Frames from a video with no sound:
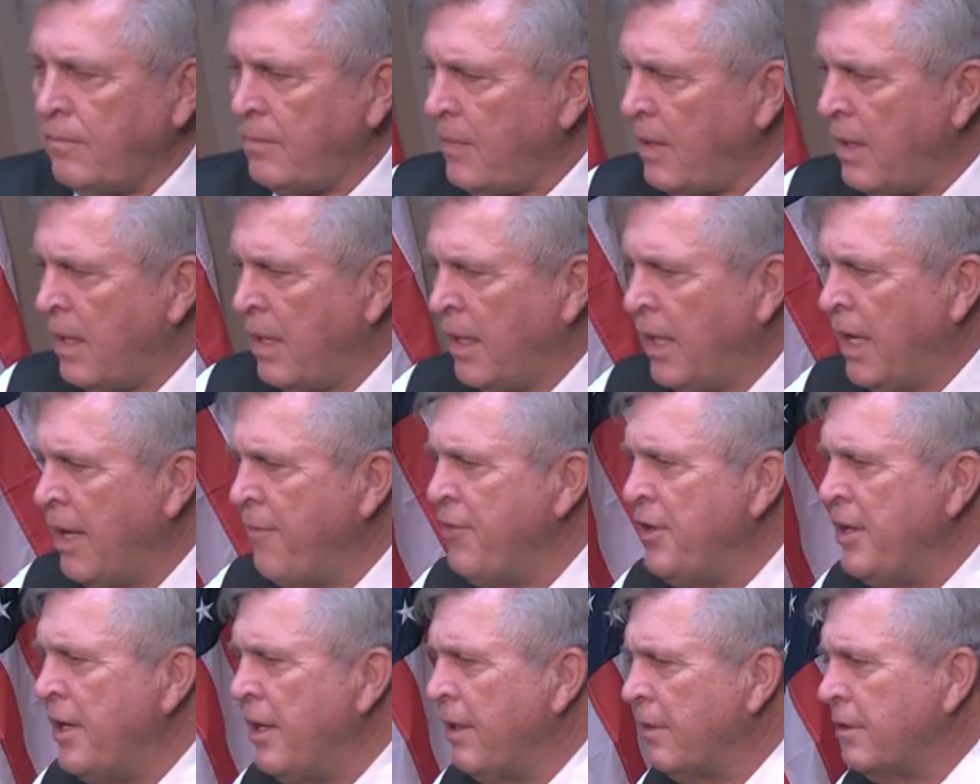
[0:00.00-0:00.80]
I'll give you
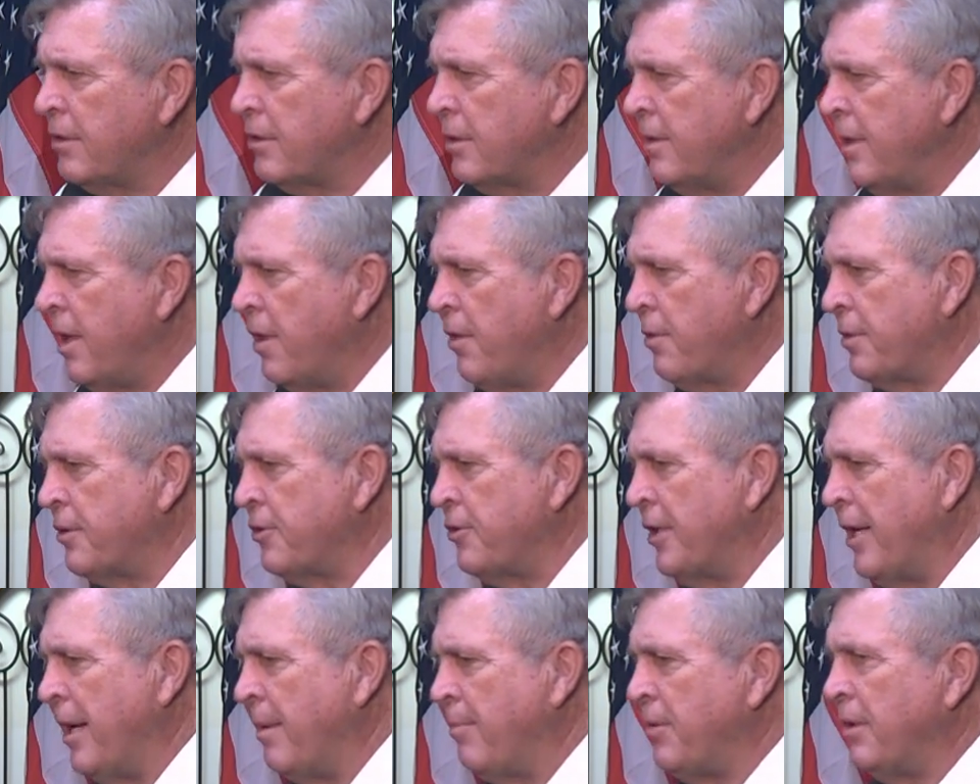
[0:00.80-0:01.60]
another, another
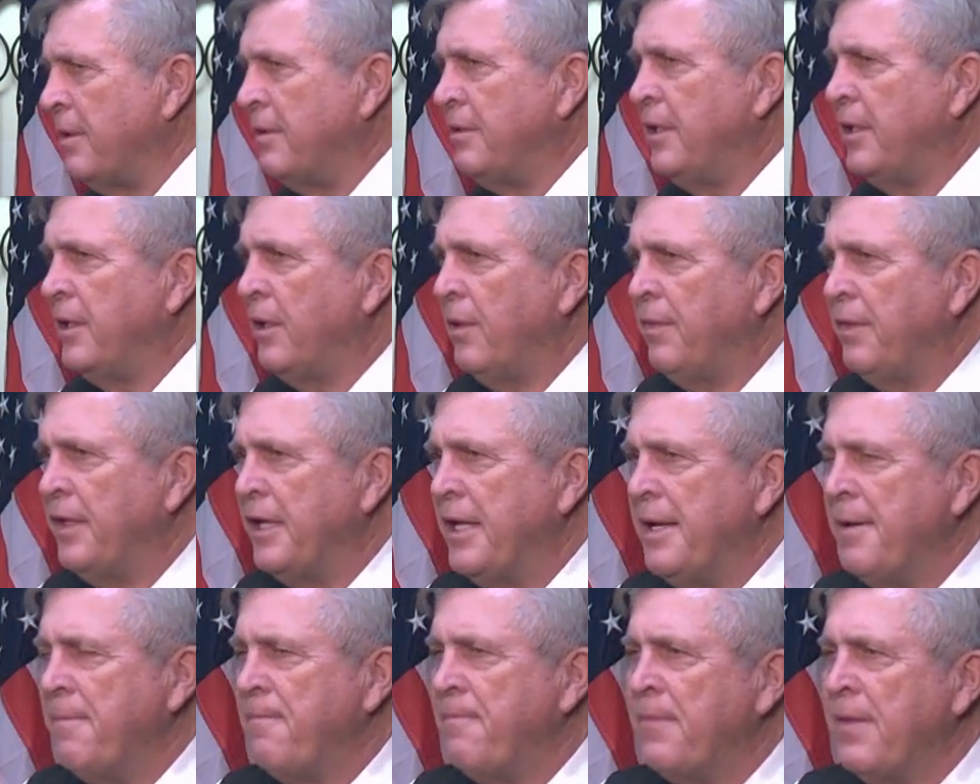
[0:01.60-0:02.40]
example. Until the
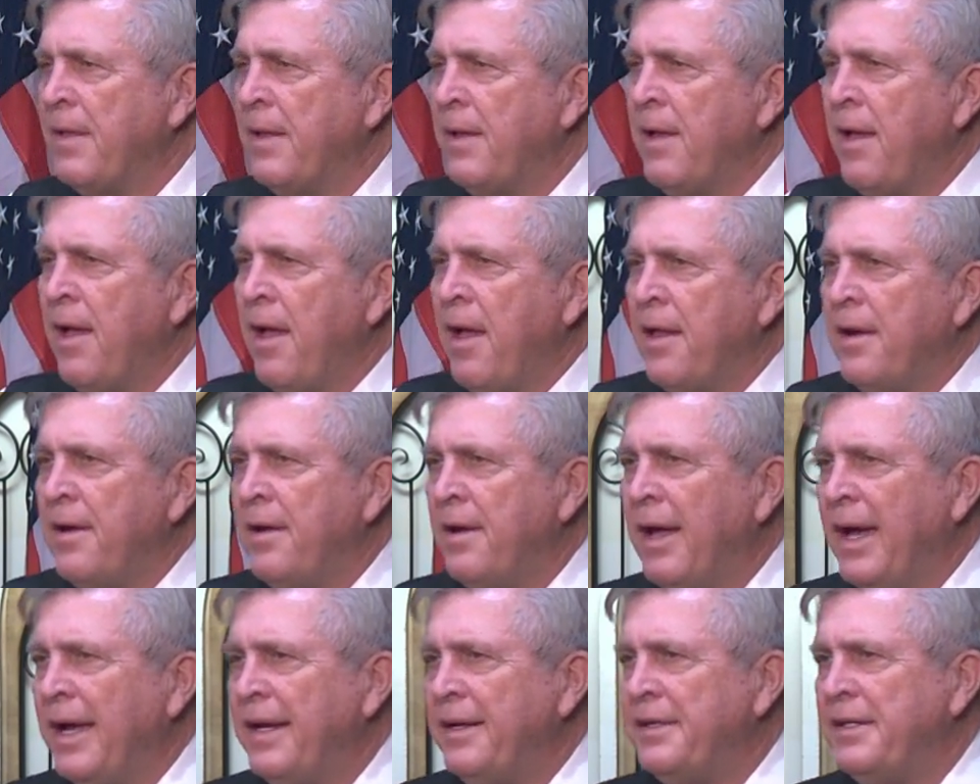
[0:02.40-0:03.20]

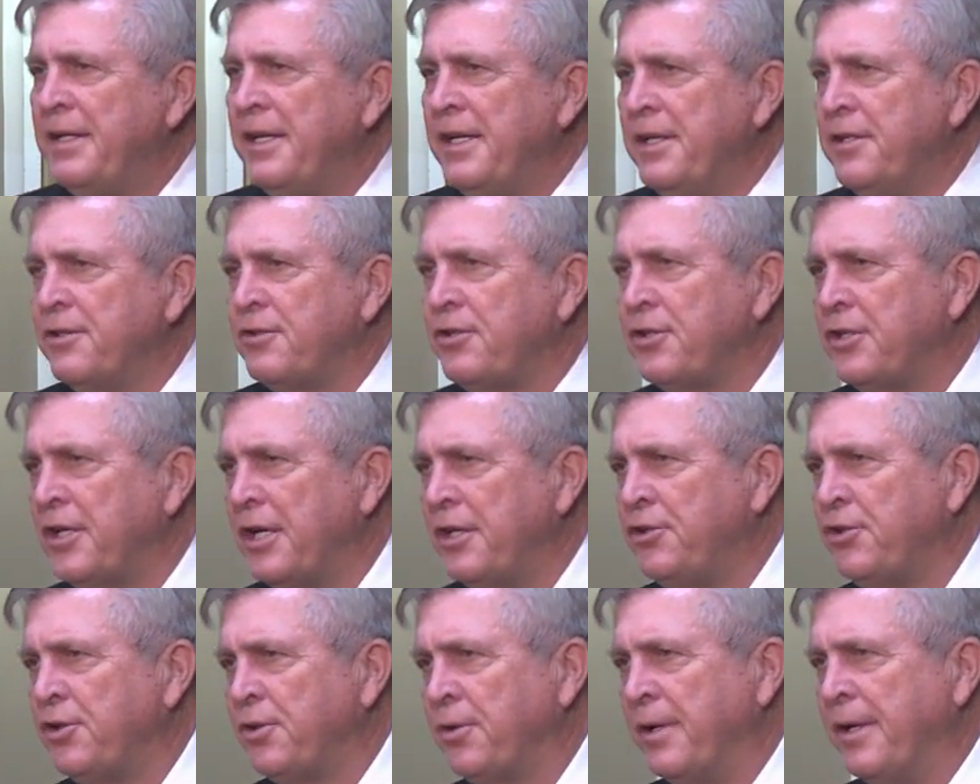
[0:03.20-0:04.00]
19th
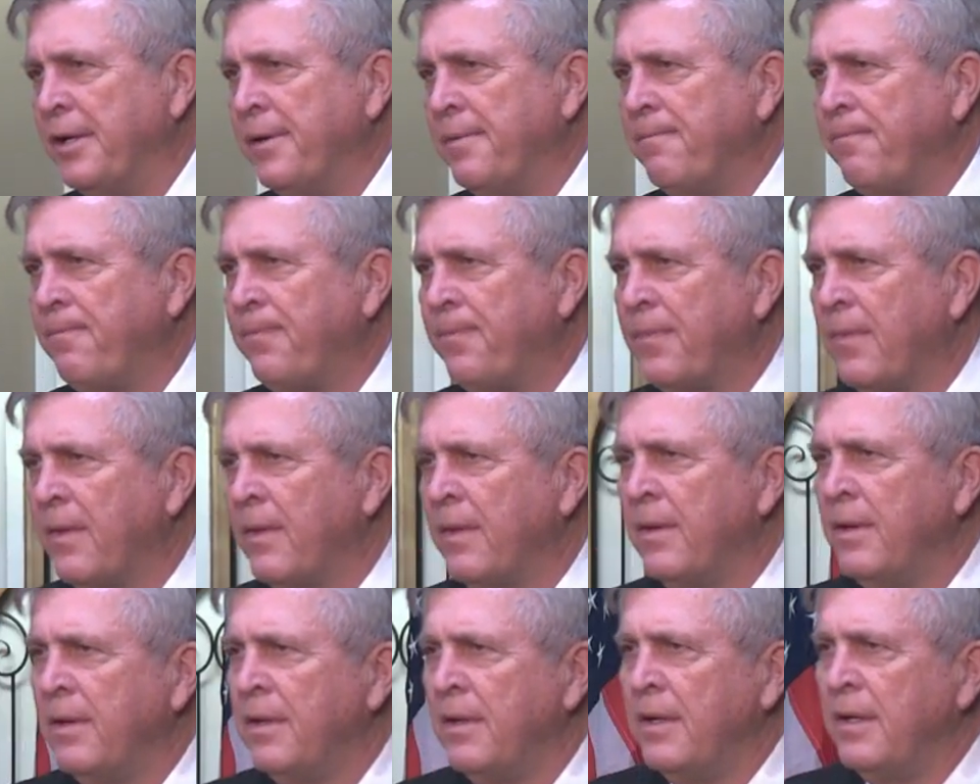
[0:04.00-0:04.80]
century,
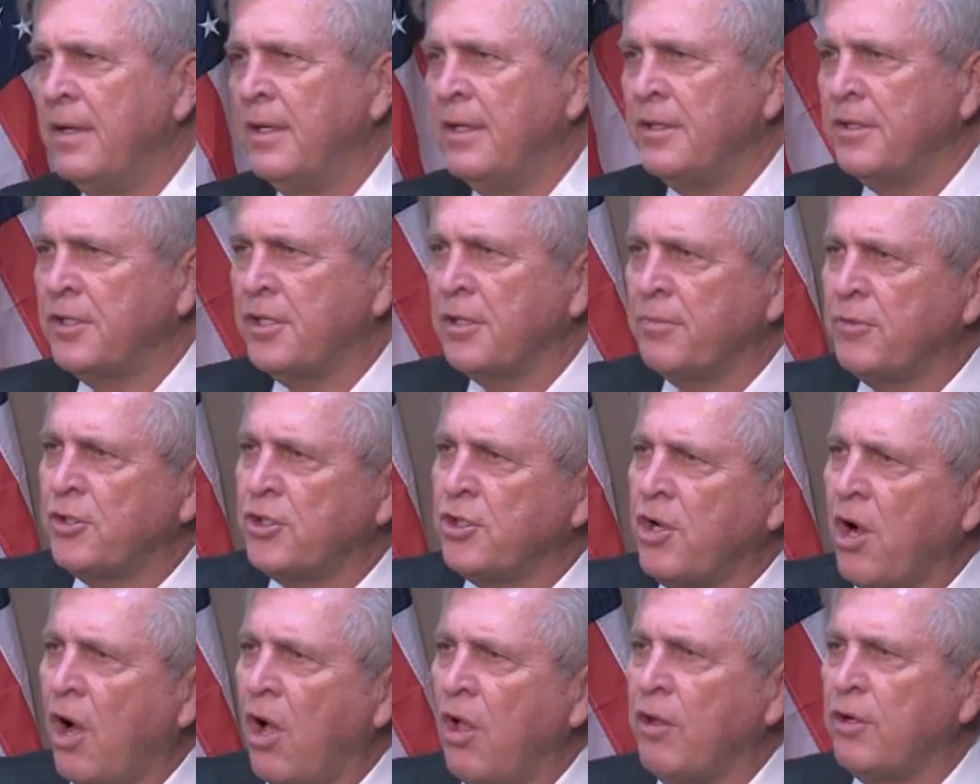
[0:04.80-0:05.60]
some
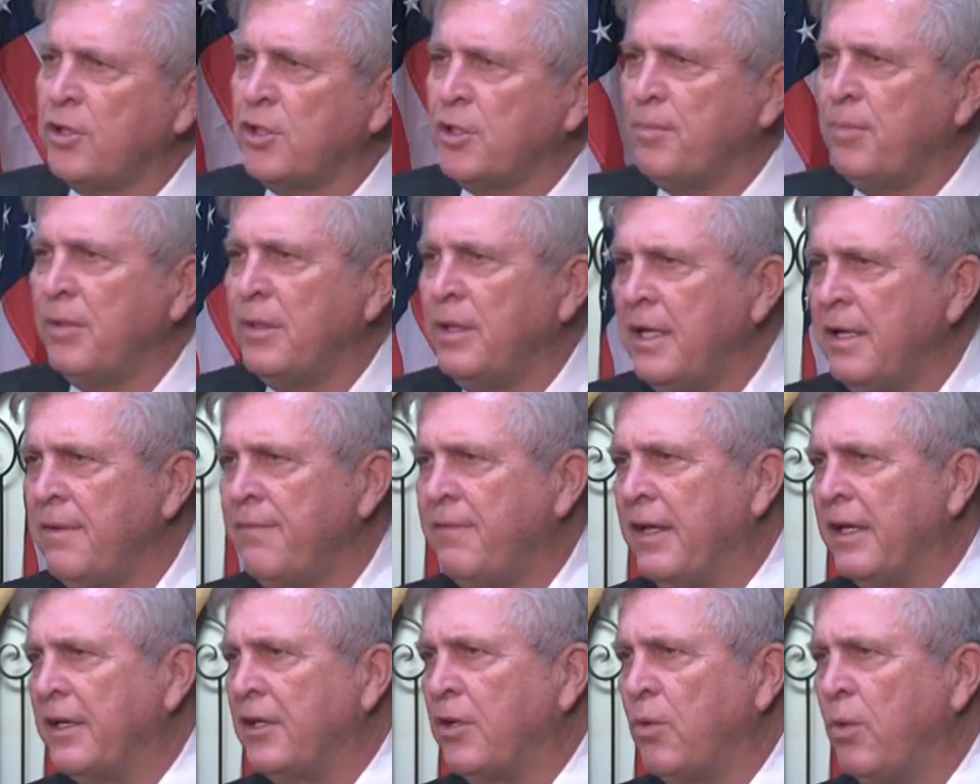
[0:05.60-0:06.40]
scholars believed
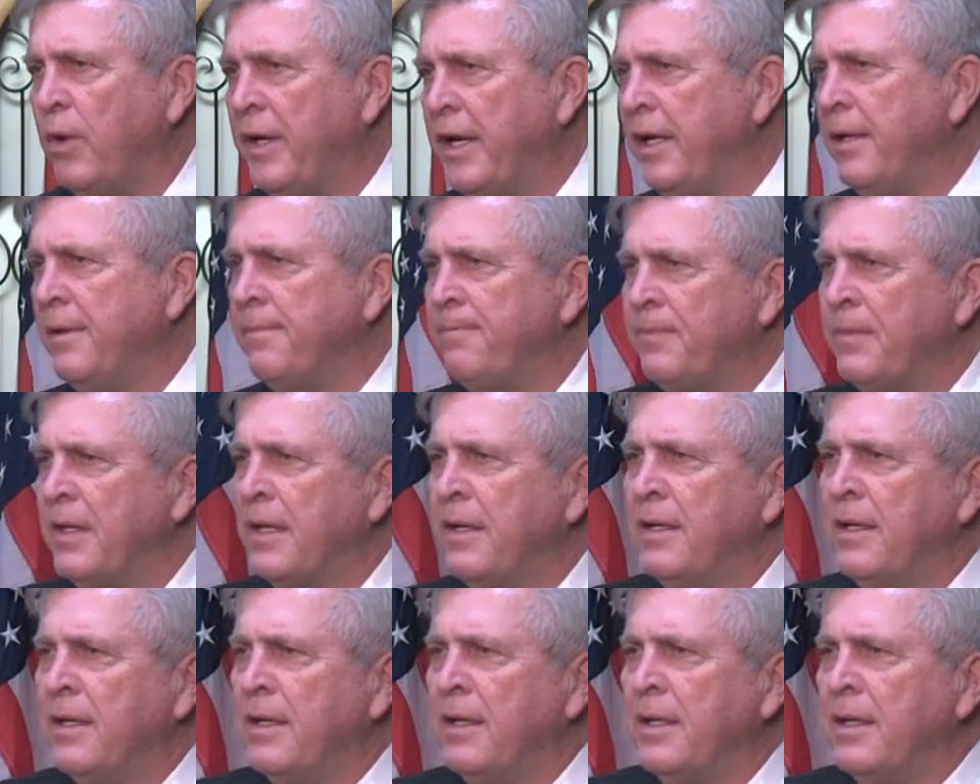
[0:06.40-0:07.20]
that Queen
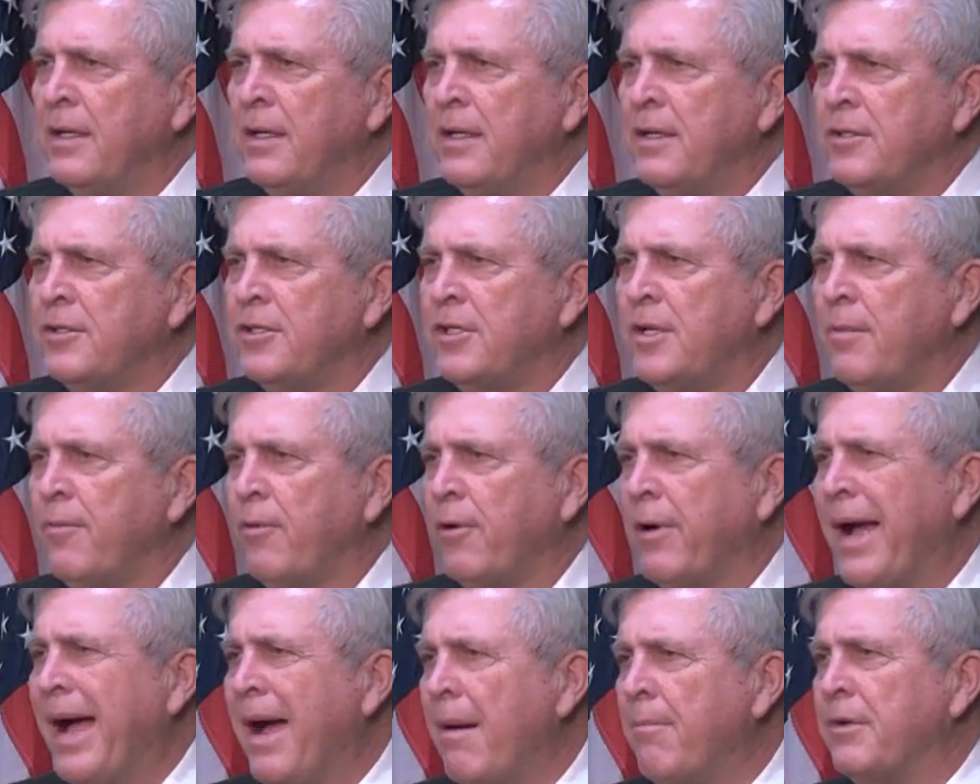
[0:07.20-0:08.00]

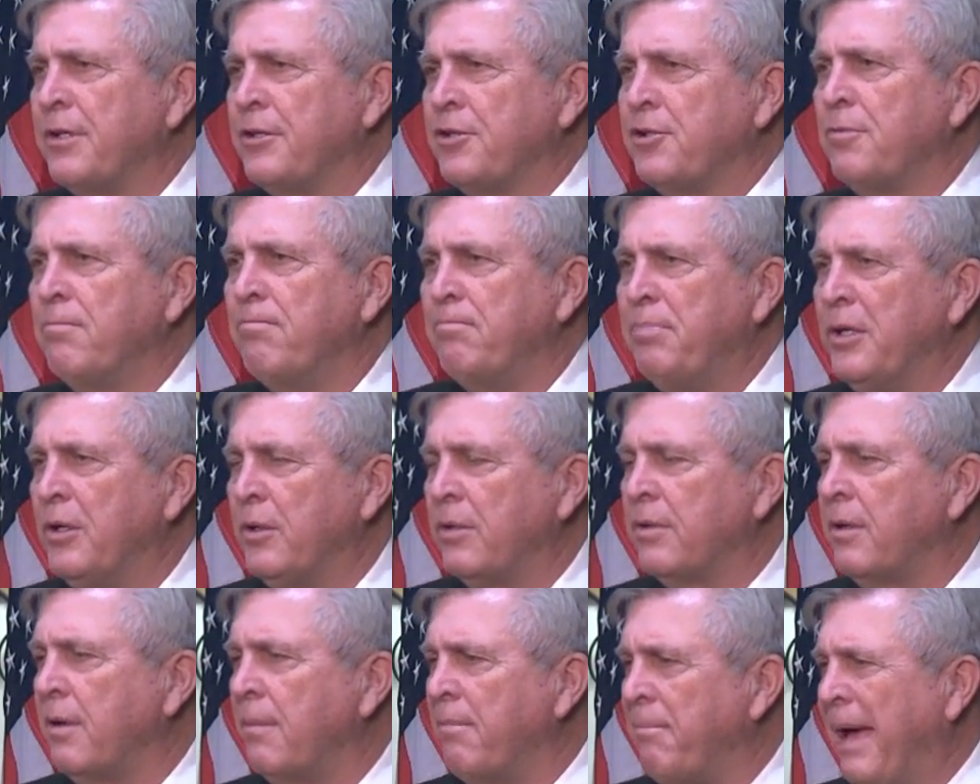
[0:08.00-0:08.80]
Semiramis
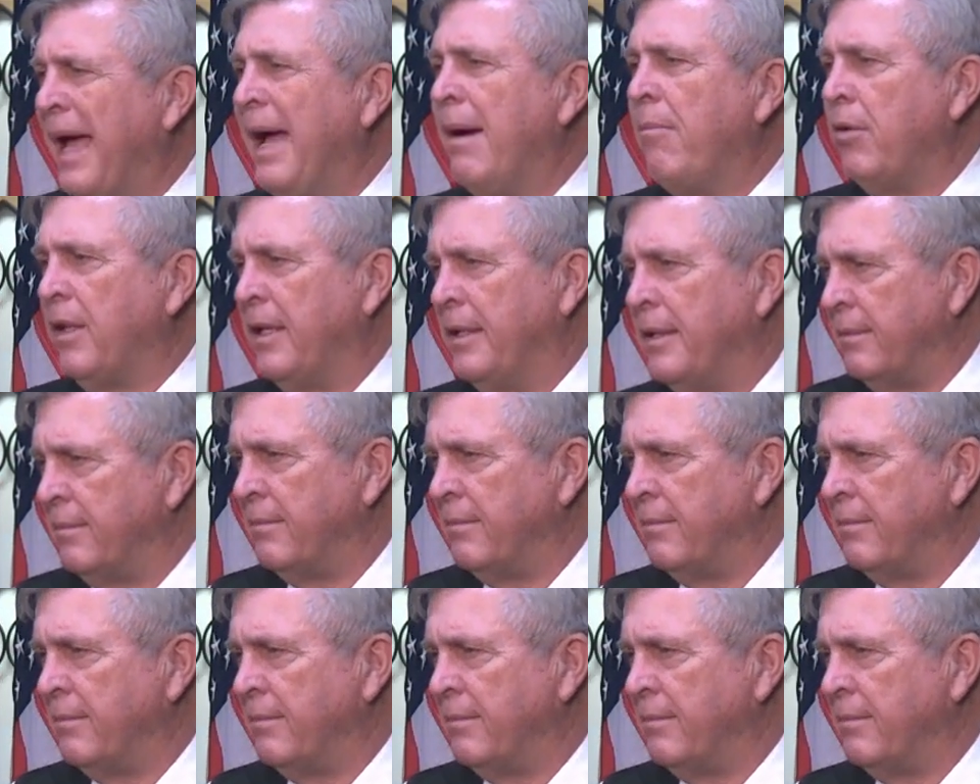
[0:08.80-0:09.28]
built Babylon.